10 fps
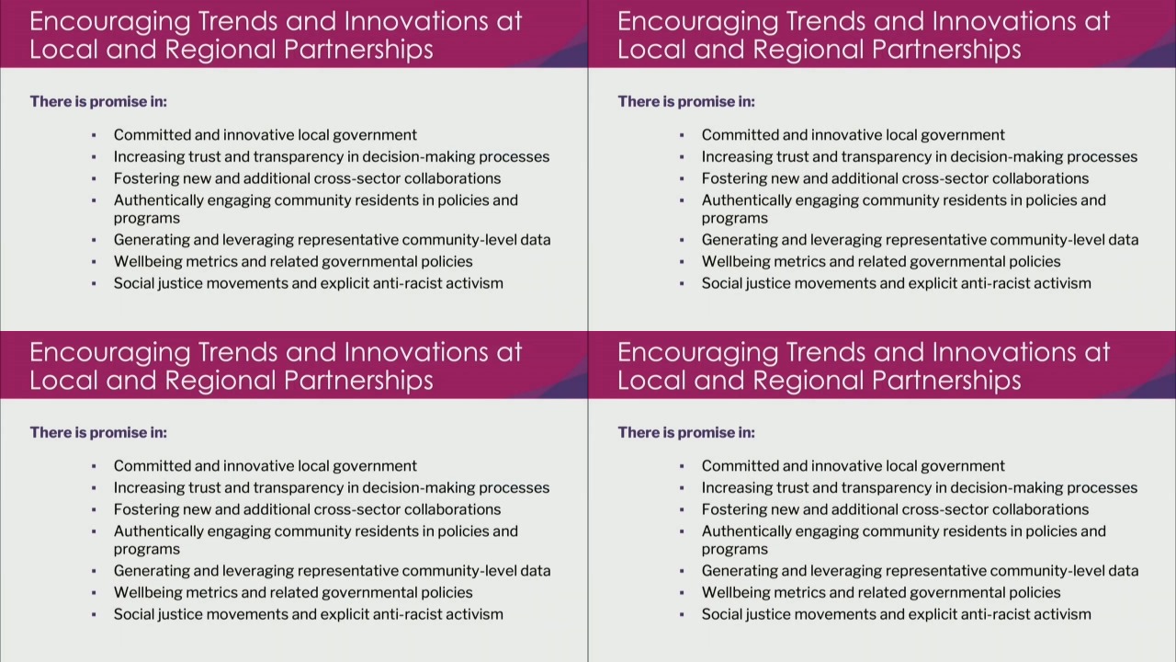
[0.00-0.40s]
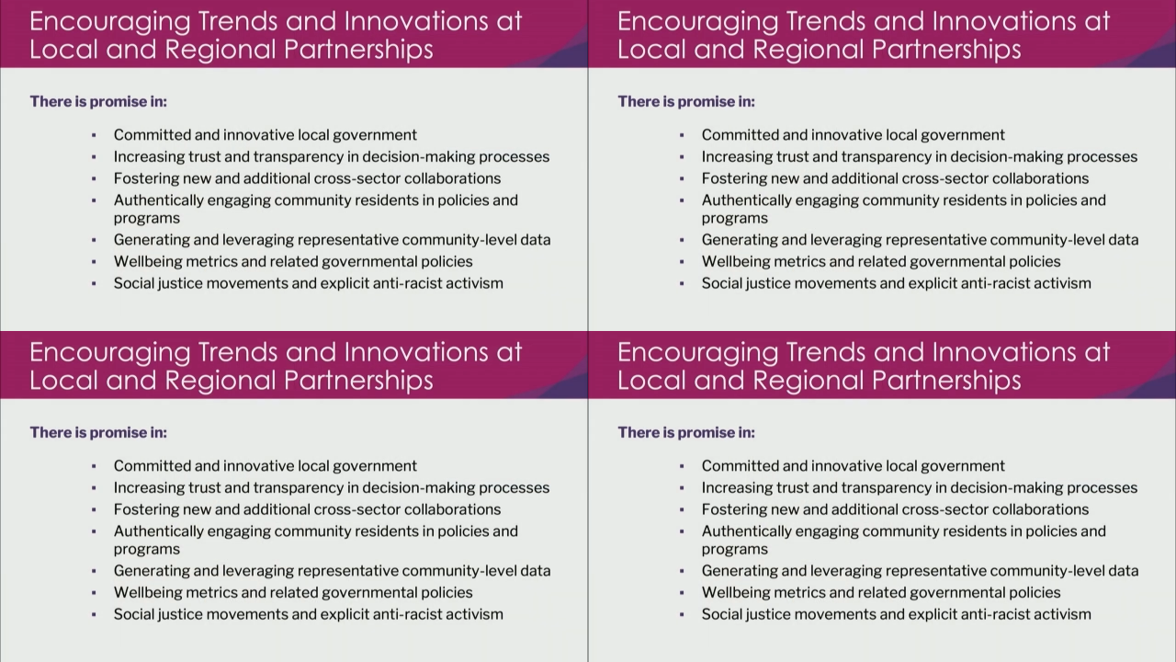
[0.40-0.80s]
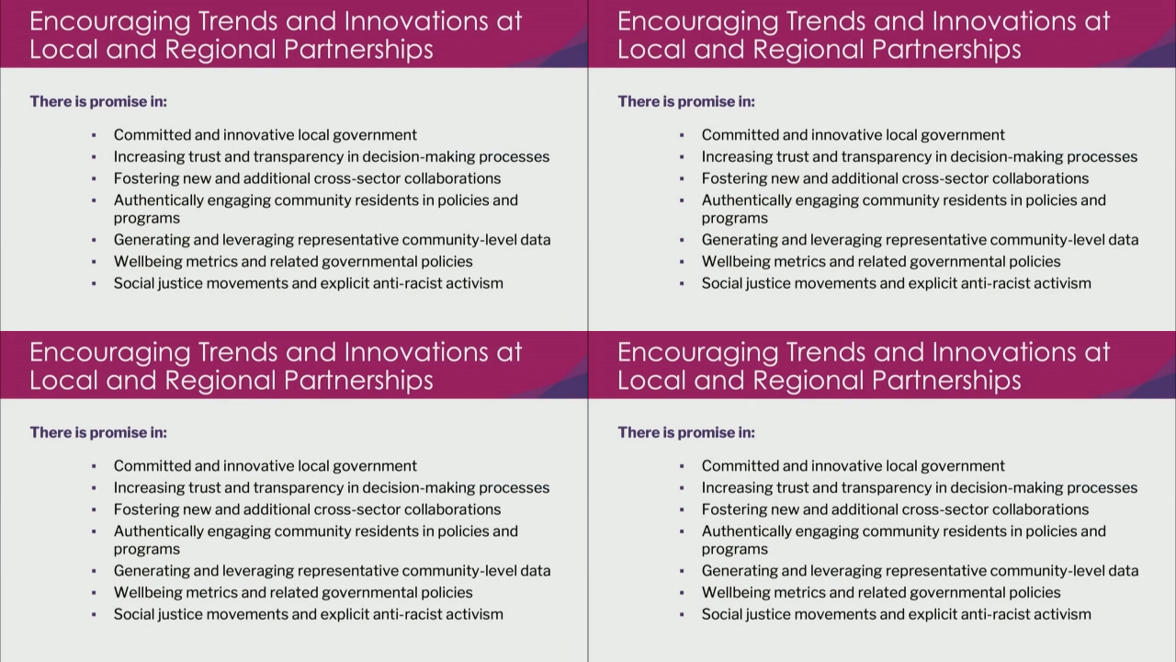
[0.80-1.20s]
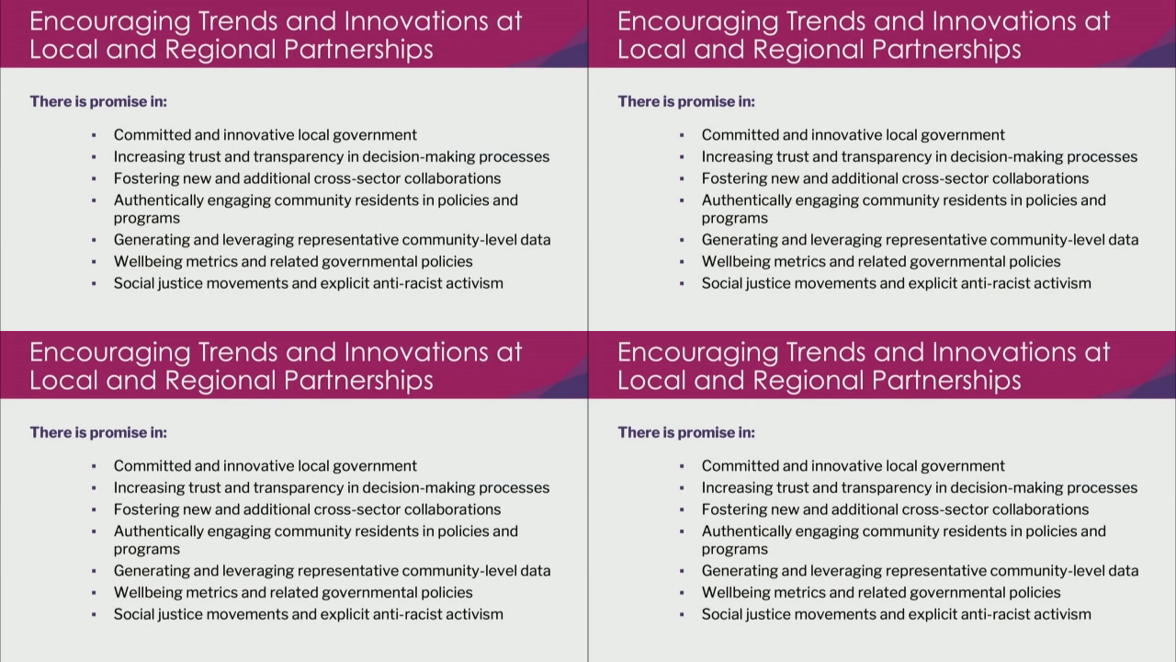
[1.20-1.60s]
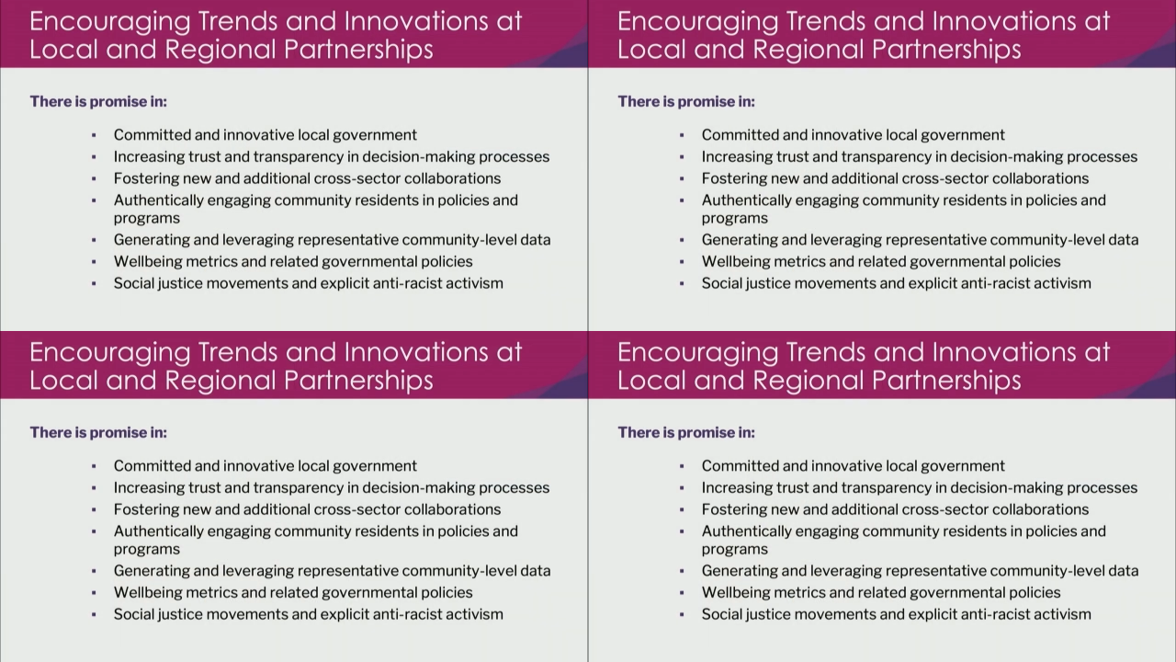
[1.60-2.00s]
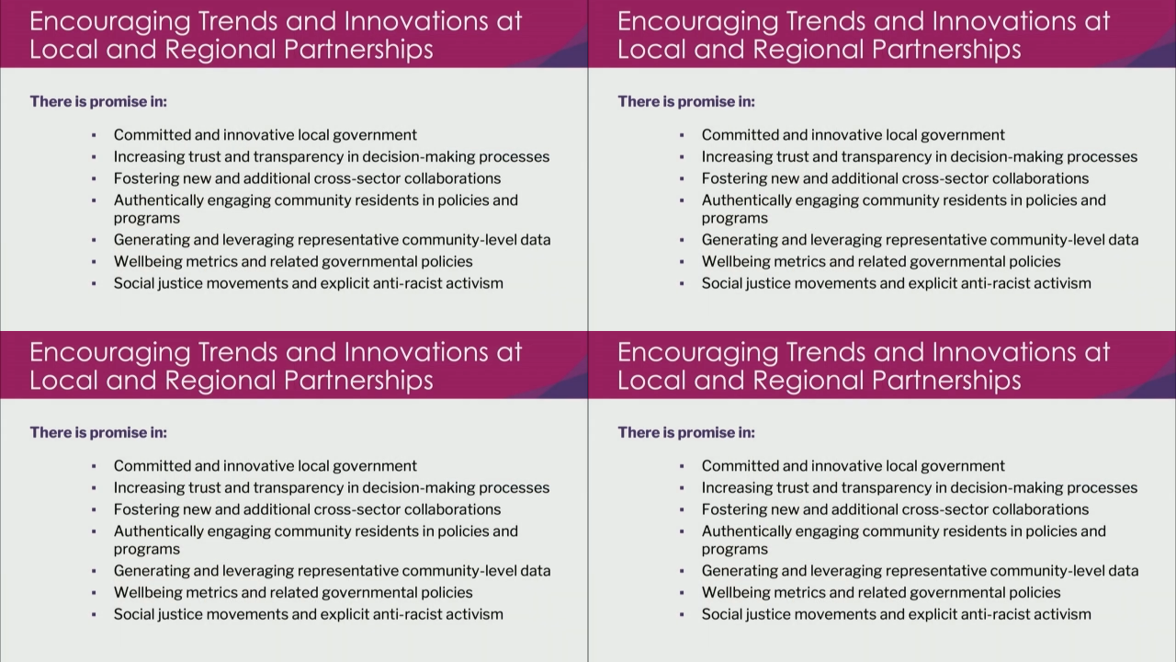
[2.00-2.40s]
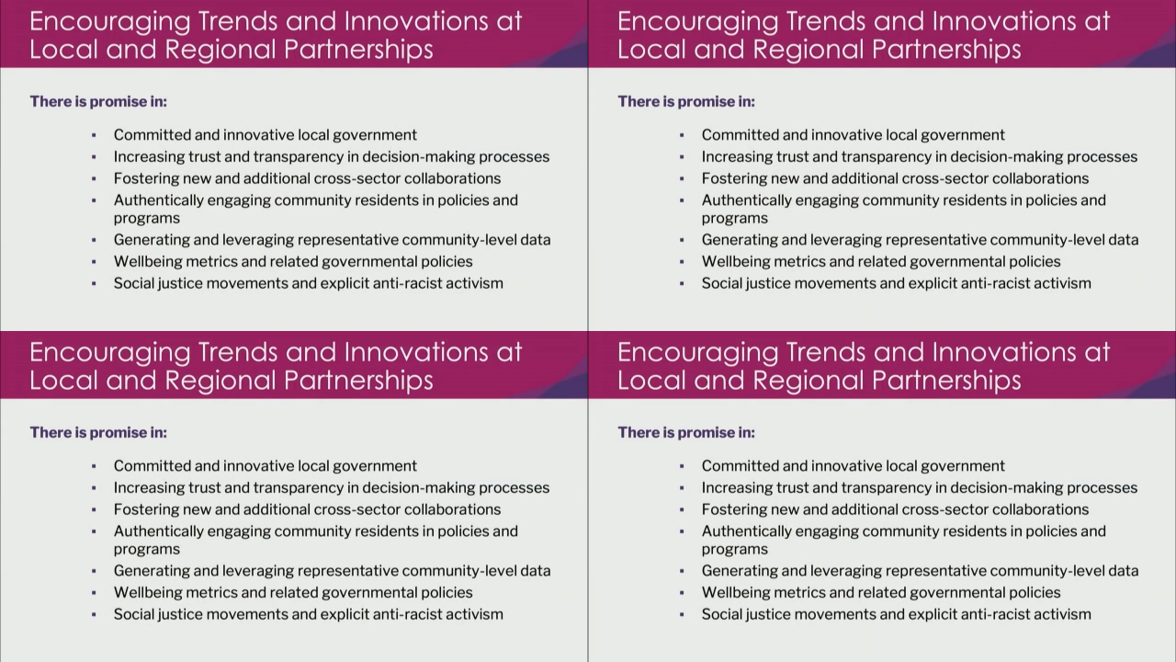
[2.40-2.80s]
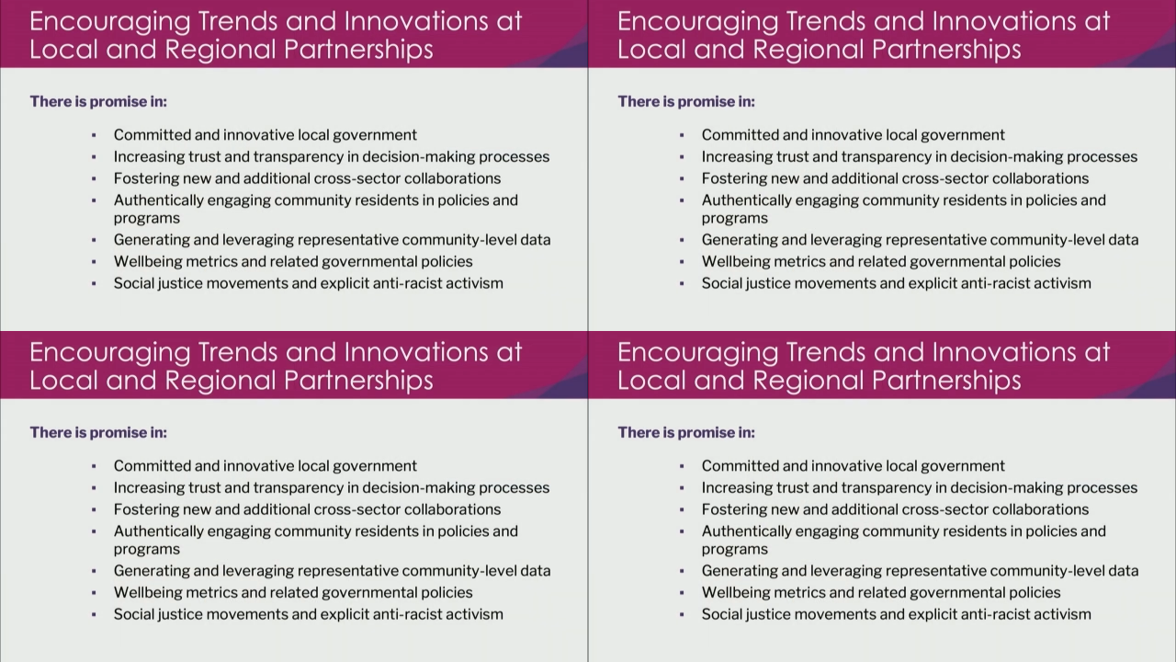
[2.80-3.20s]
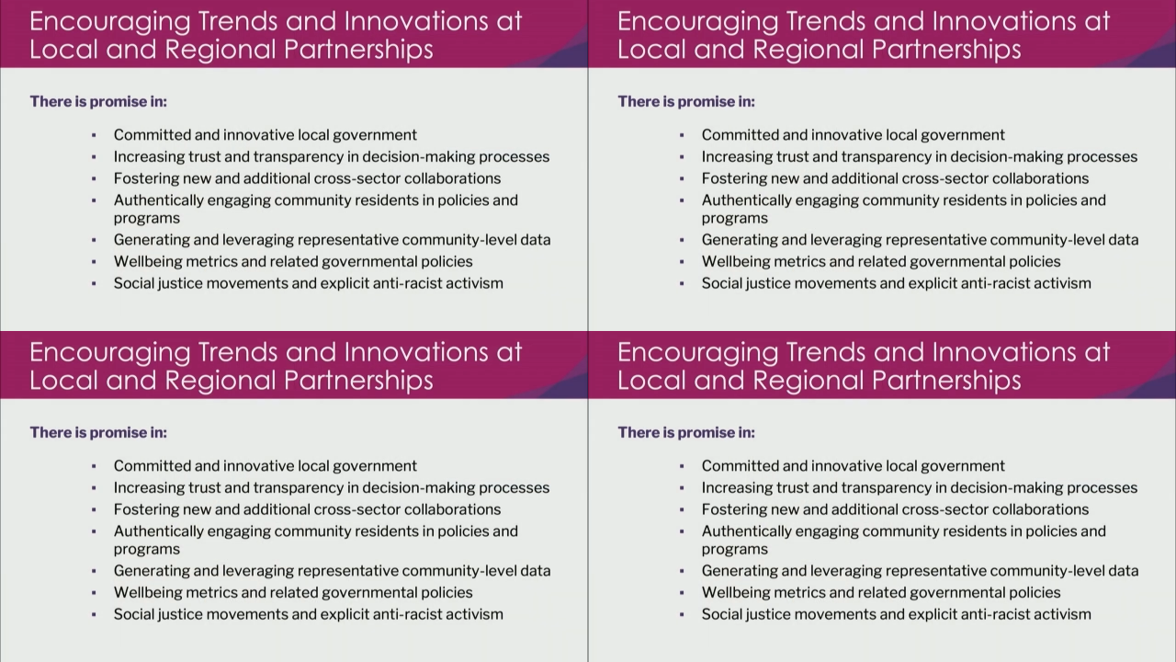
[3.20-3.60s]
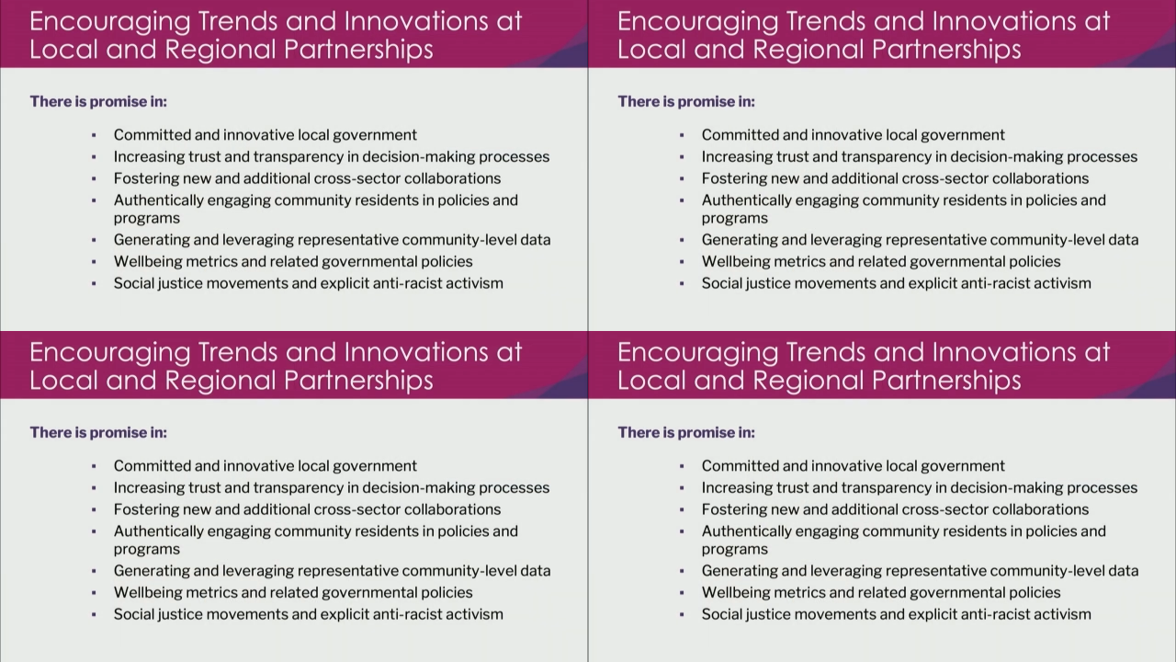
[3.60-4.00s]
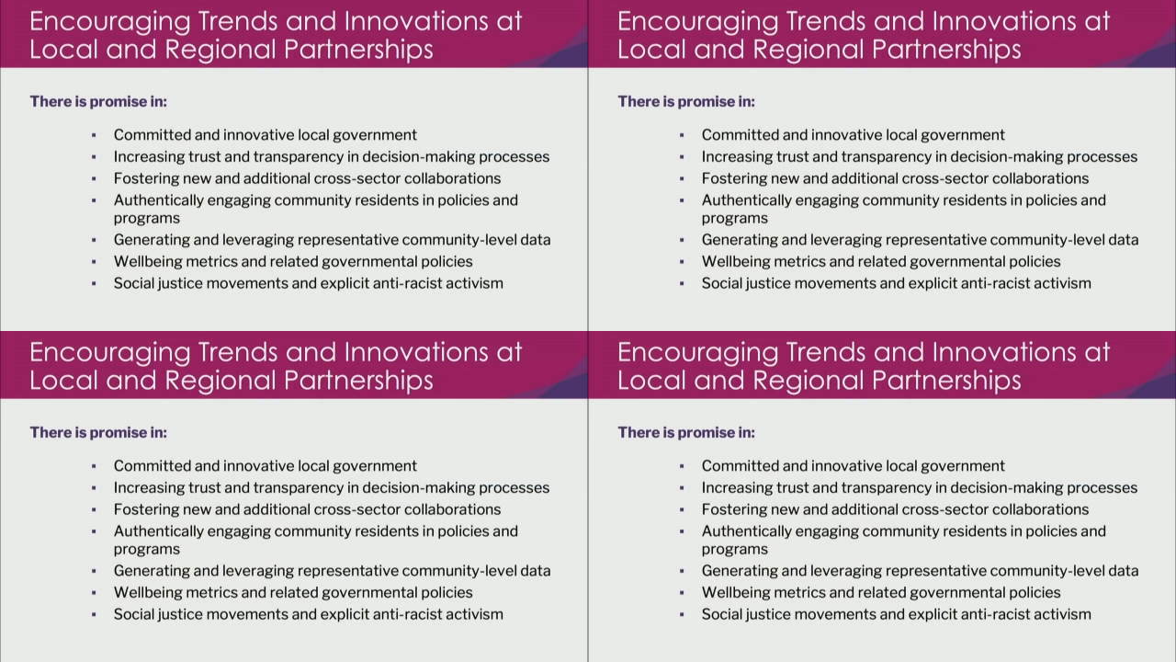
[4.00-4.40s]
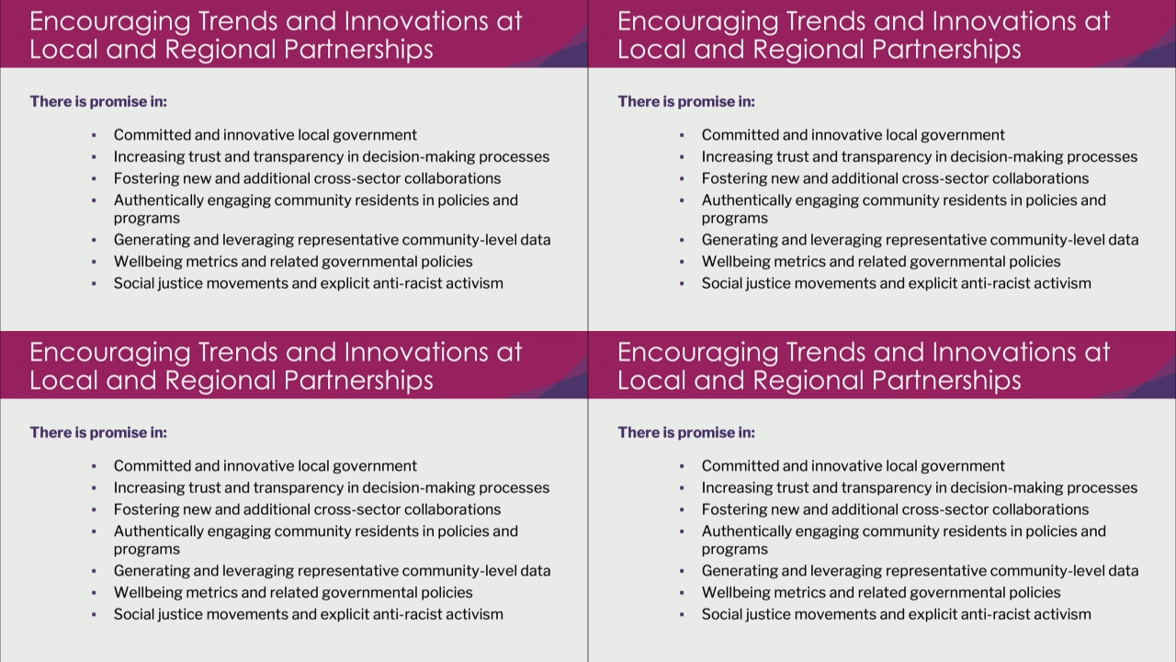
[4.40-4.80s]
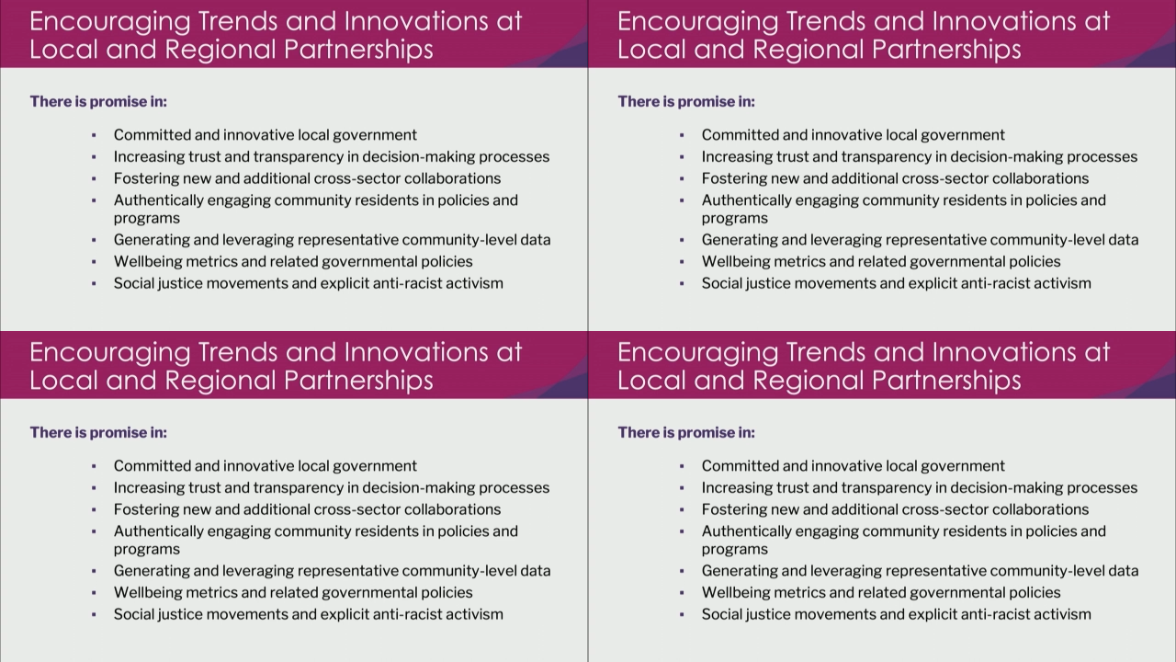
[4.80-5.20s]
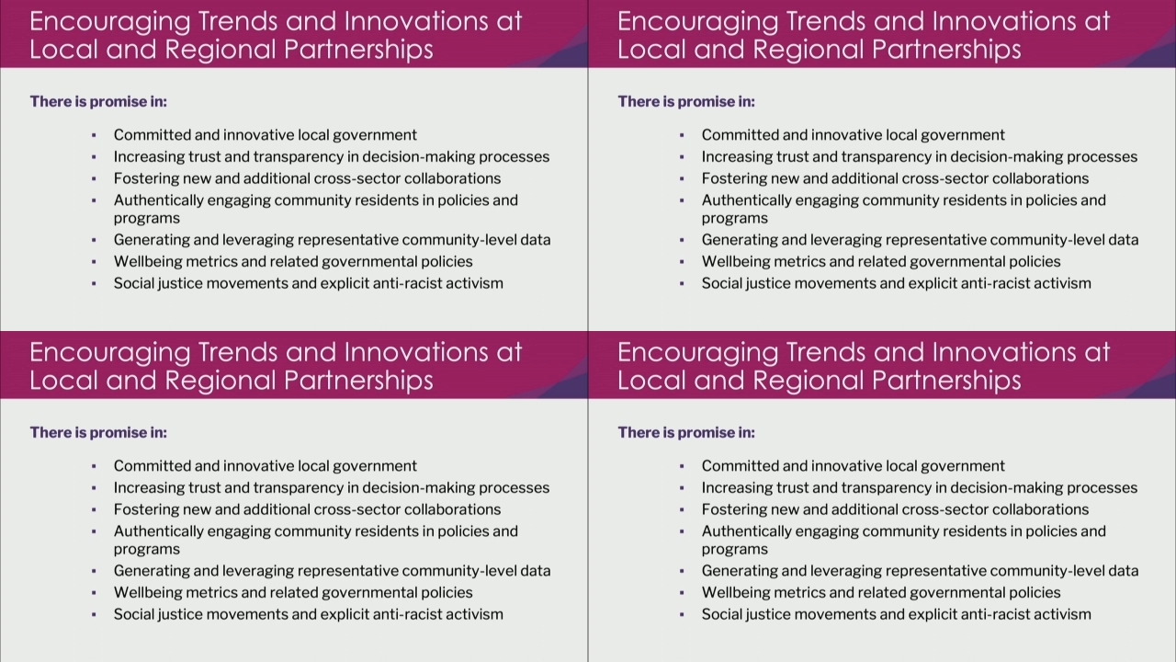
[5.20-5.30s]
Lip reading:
[unreadable: no face in view]